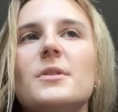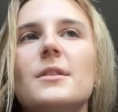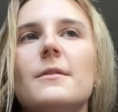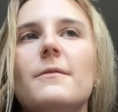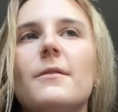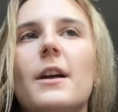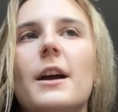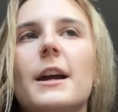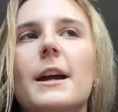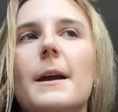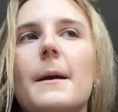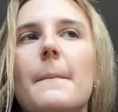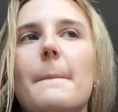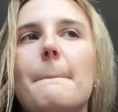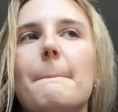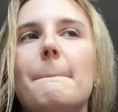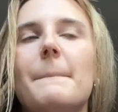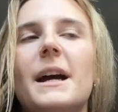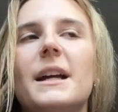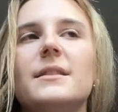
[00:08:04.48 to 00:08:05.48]
of like
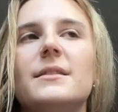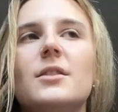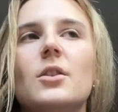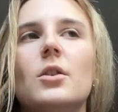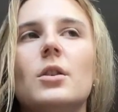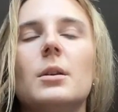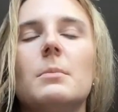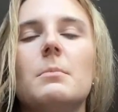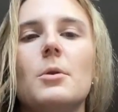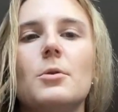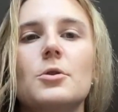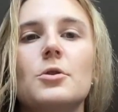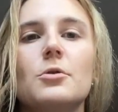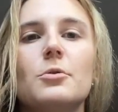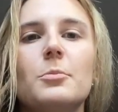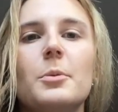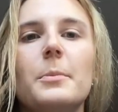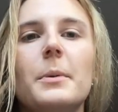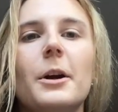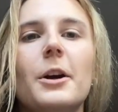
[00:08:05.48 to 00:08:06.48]
mental, emotional
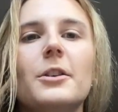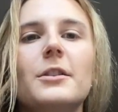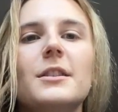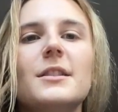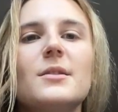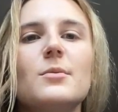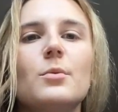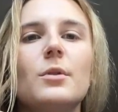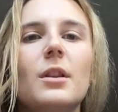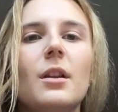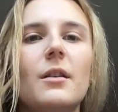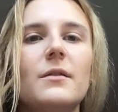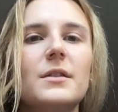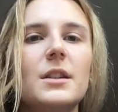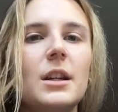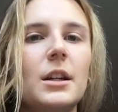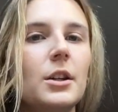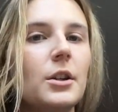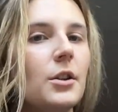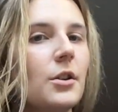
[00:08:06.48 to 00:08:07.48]
preparedness, would love to
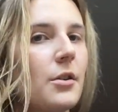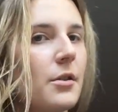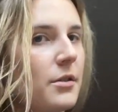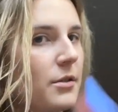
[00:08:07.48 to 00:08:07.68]
hear your